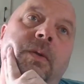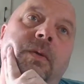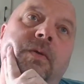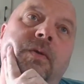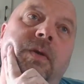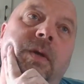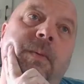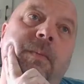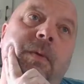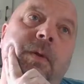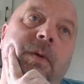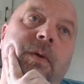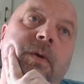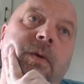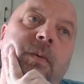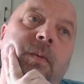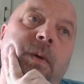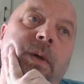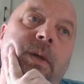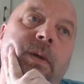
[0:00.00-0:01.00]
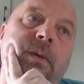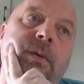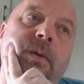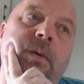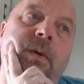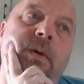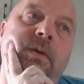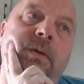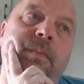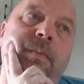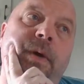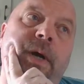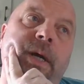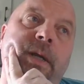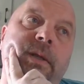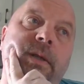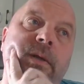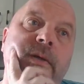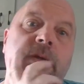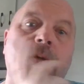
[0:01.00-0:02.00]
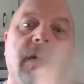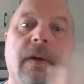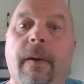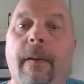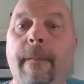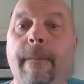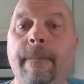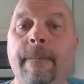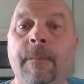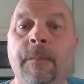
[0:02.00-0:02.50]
similar to what you'll do as a practitioner.